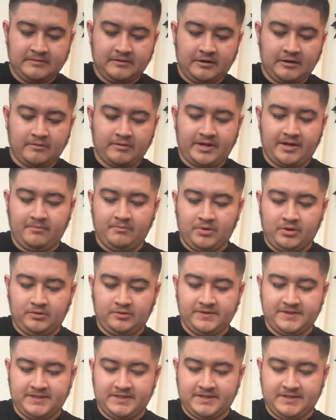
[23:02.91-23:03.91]
already
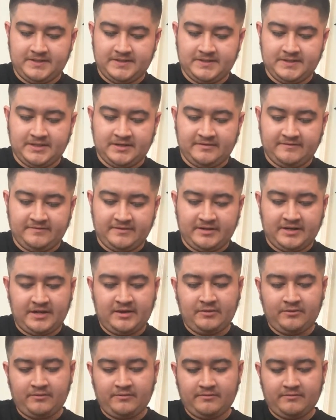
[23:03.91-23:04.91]
molded and stuff, and I
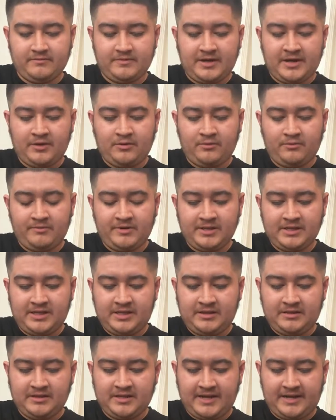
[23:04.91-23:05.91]
don't
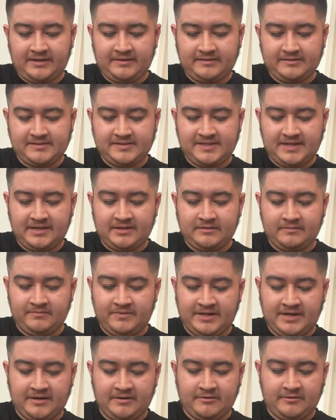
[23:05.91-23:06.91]
really like sand them
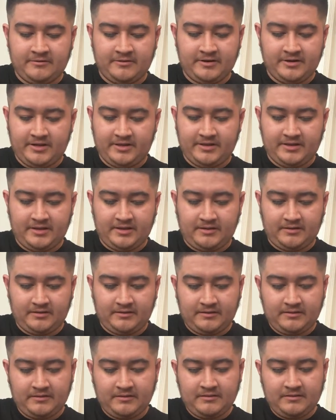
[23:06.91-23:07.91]
down or anything.
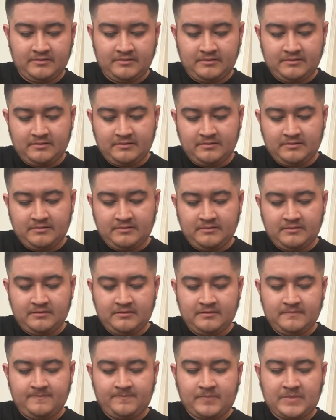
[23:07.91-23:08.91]

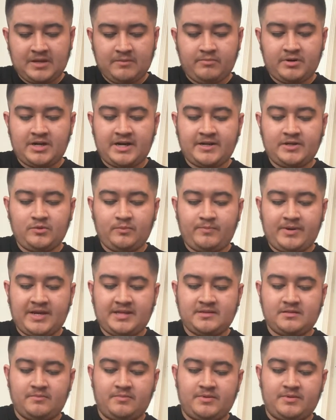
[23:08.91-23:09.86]
But I do paint the